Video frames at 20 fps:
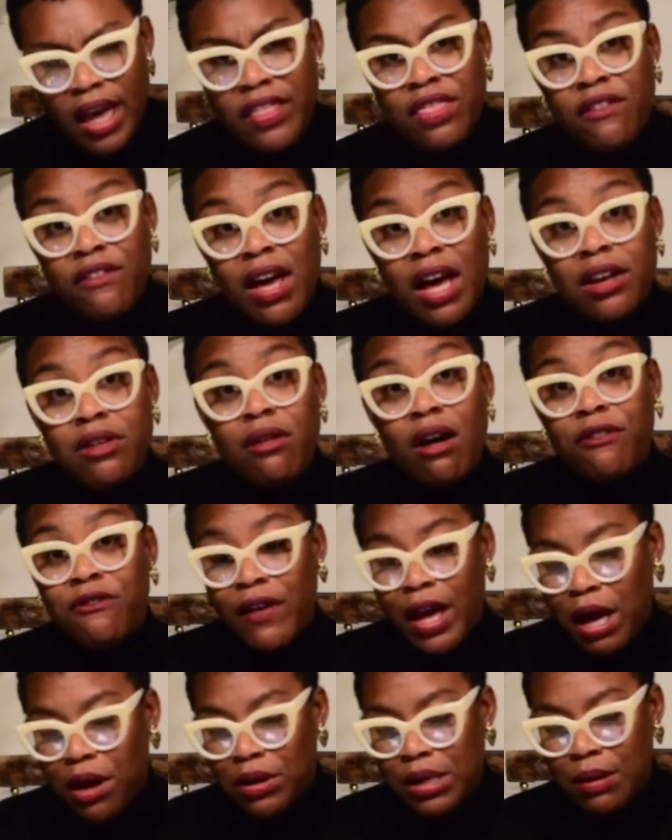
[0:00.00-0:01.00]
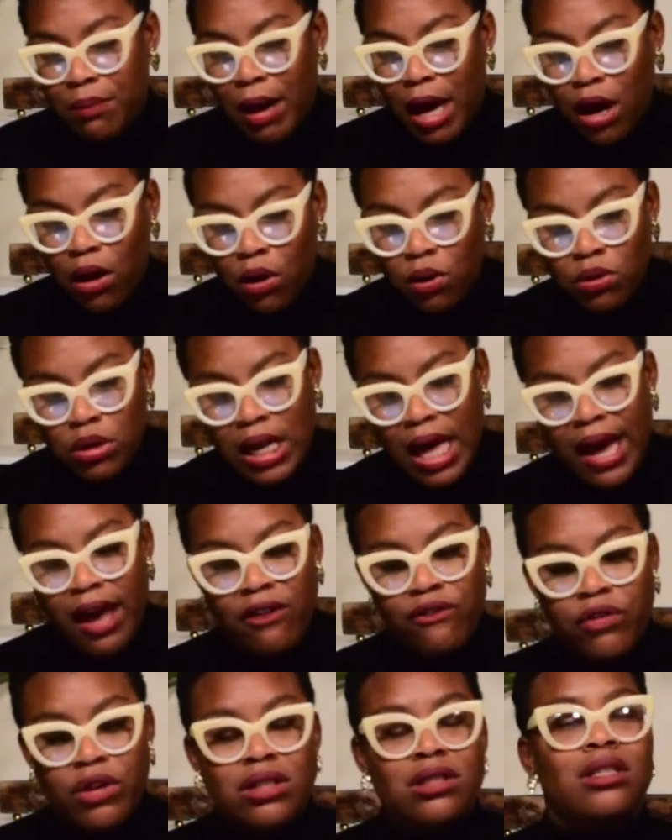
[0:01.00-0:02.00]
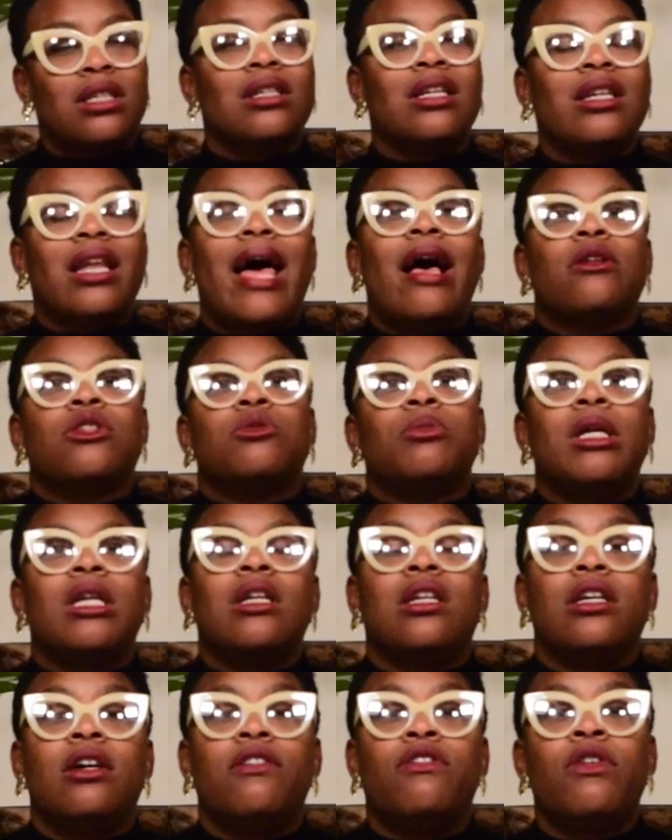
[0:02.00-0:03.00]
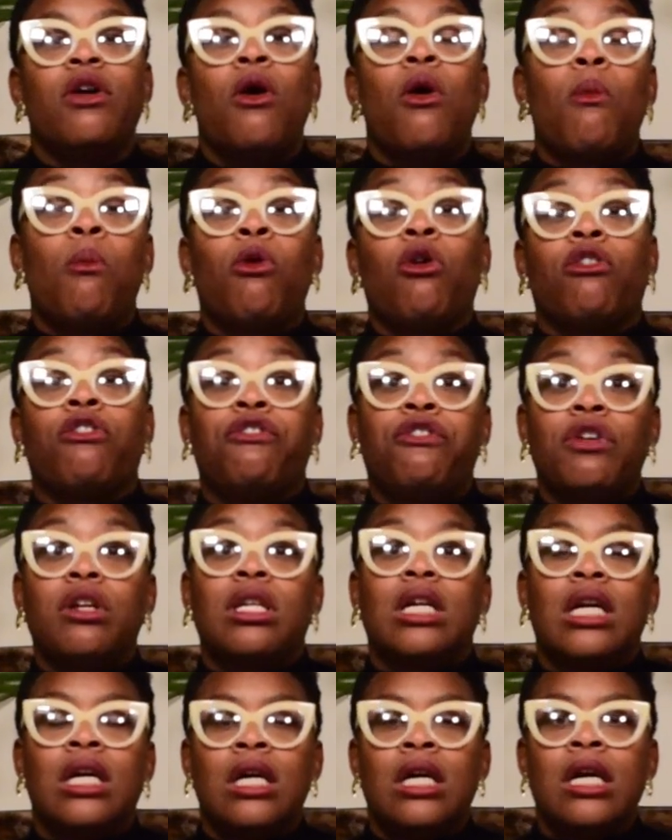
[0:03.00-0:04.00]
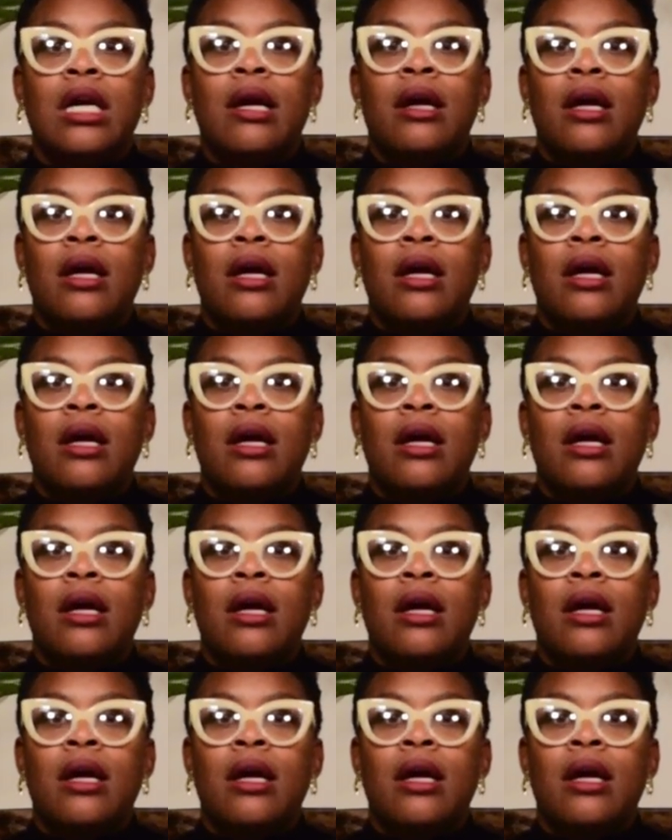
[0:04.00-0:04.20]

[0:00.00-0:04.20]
the value I found in my own life allows me to live more fully.